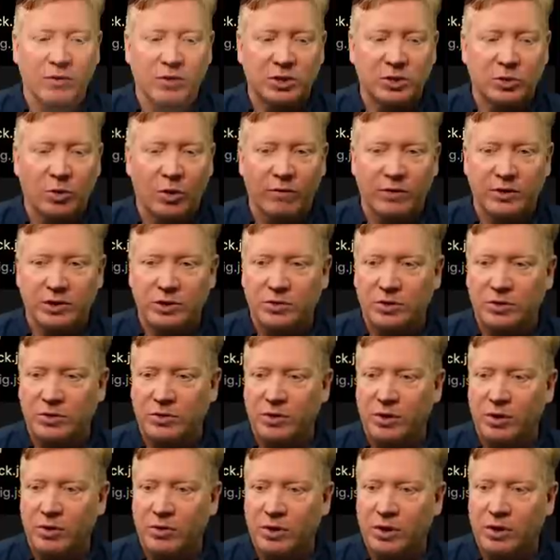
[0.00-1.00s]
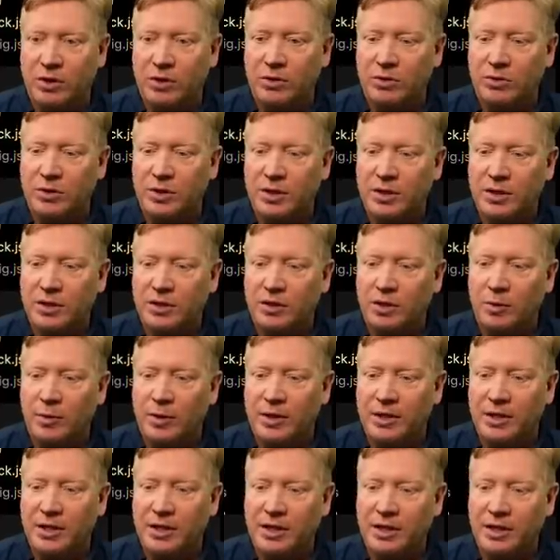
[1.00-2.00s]
to our Visual Studio Code, go
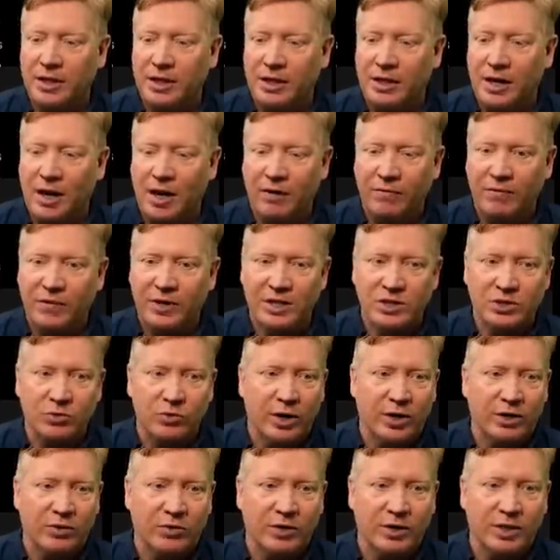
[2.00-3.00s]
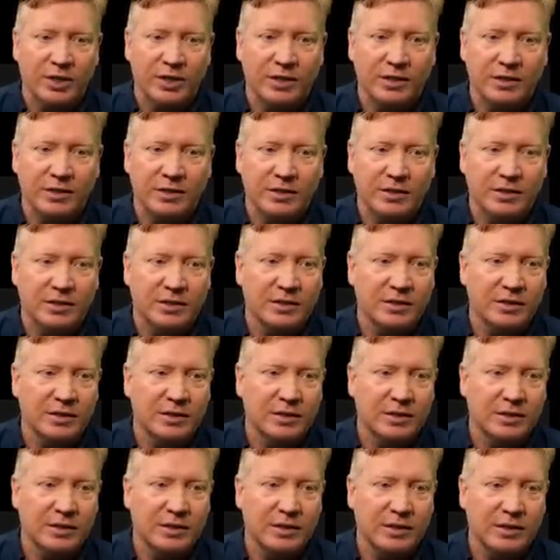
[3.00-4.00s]
back into the convex directory,
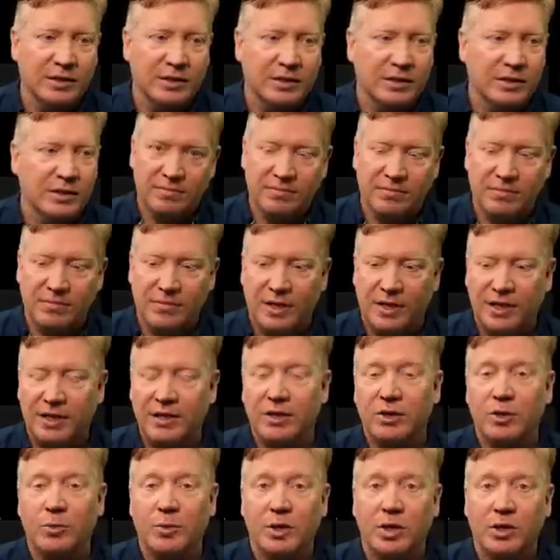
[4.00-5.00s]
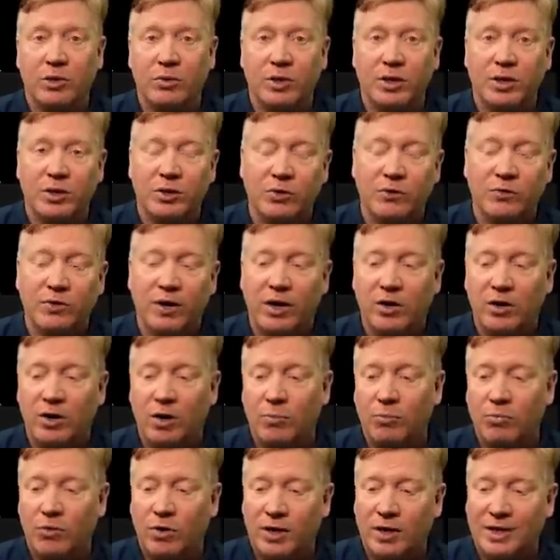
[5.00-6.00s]
and in there I'm going to create a new file
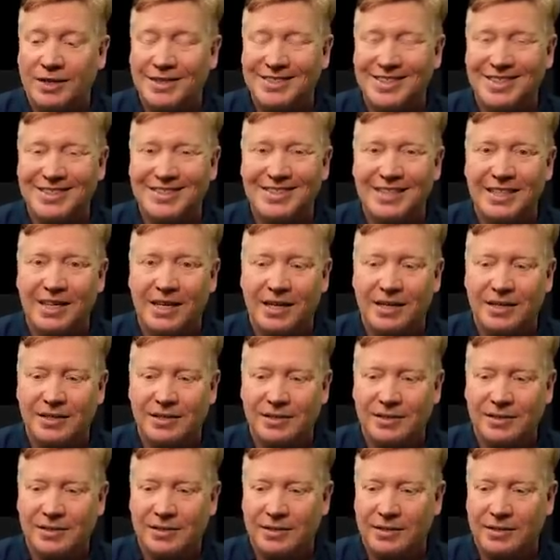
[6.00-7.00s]
called products.ts.